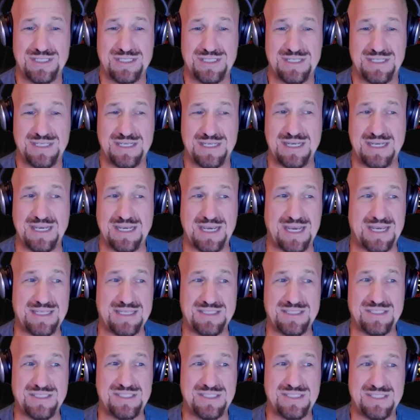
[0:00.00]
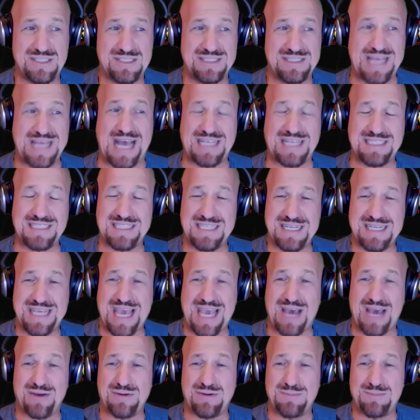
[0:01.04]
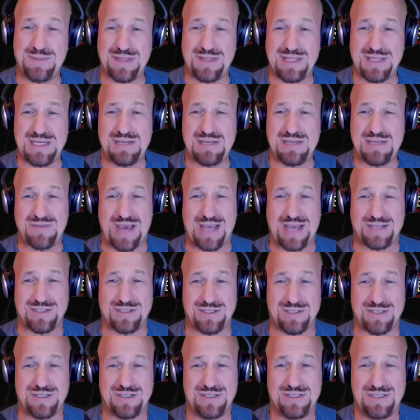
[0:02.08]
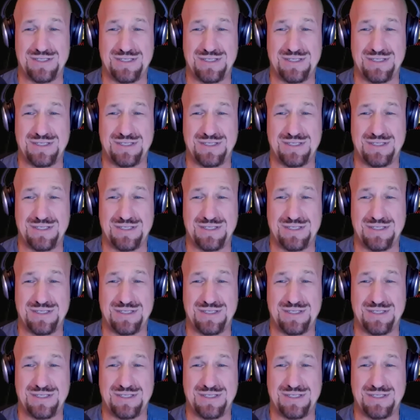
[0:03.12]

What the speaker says: And that's an accountability factor.